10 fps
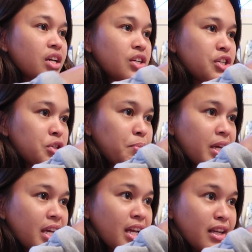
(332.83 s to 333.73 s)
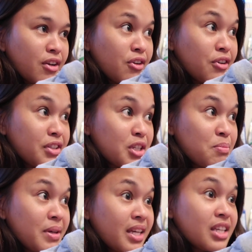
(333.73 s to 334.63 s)
She's speaking, you know, she's
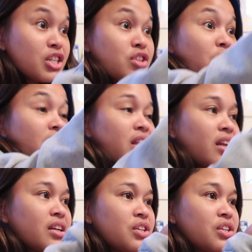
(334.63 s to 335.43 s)
speaking. She's right there.